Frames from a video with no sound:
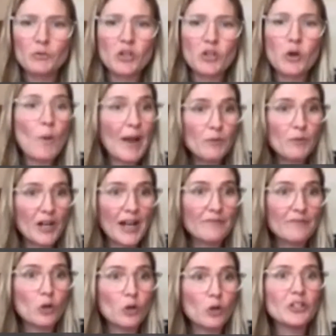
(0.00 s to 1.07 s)
no way would I
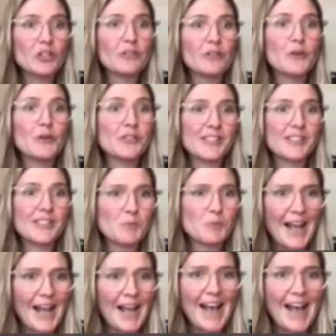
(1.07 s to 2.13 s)
have told the universities what
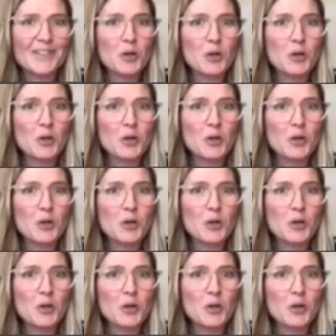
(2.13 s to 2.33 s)
I had.